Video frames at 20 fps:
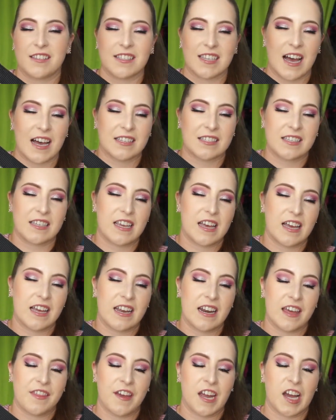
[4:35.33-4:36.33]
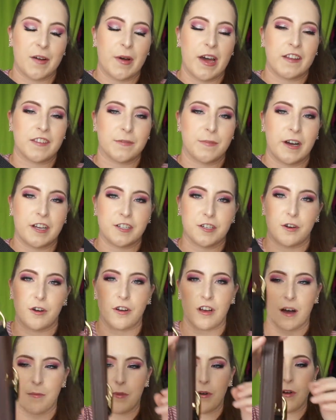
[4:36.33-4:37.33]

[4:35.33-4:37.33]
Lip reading: Sassy yet, and I think I might have to punch a couple